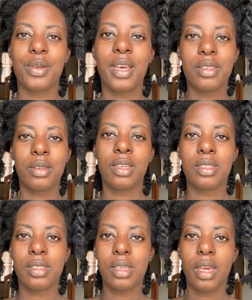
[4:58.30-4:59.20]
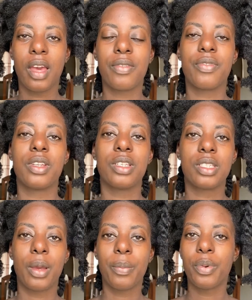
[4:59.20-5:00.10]
as you can see, I finished
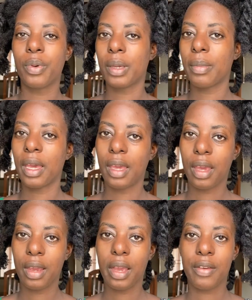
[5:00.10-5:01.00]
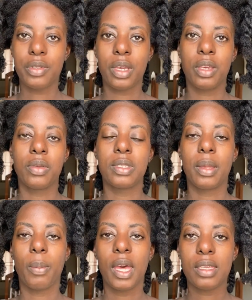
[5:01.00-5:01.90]
shampooing my hair after I used
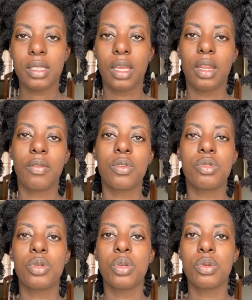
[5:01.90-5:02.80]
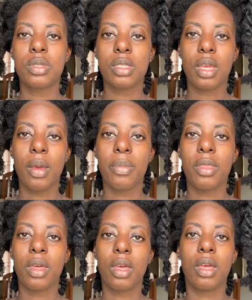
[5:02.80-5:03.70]
the mask, and I've also used
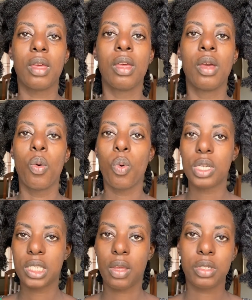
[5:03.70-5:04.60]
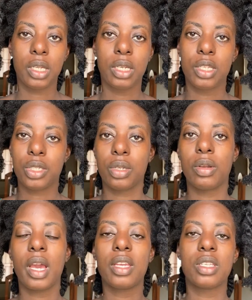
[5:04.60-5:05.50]
the washout conditioner.
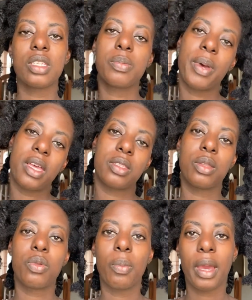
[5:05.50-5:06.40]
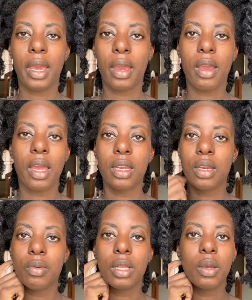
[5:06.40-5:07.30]
I just passed it through my hair. I
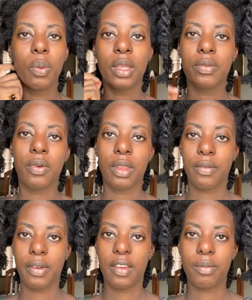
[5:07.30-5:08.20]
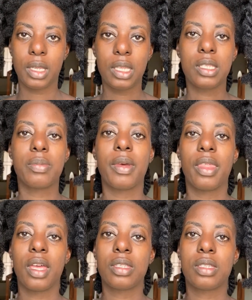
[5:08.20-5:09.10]
didn't really wait for the 5 minutes, but
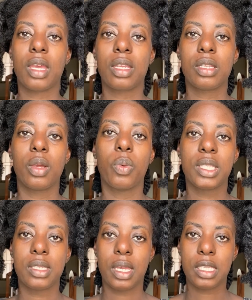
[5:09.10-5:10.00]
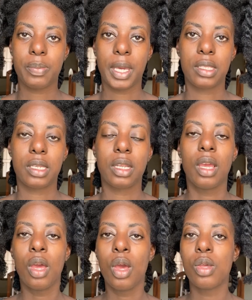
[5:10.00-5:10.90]
that's actually what is expected.
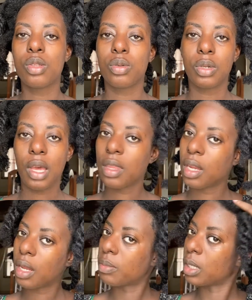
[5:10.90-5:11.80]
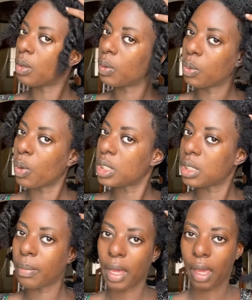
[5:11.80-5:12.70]
So now that I'm done with
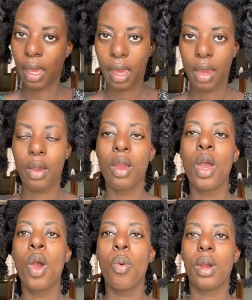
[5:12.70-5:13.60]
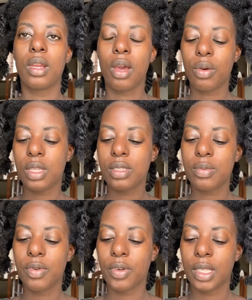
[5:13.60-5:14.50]
washing my hair, we're now going to
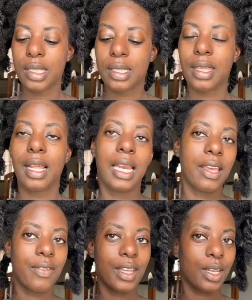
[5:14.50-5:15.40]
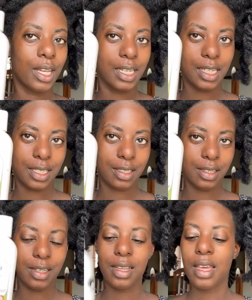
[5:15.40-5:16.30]
move on to the leave-in
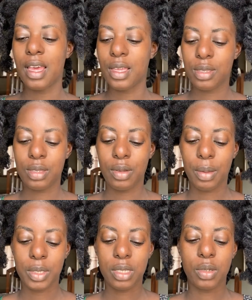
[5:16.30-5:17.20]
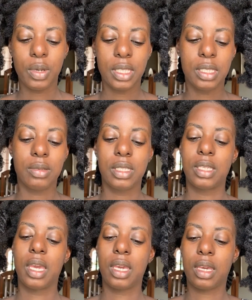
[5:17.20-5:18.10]
conditioner. So I'm just going to
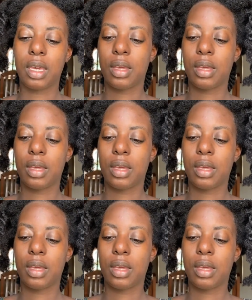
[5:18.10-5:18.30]
take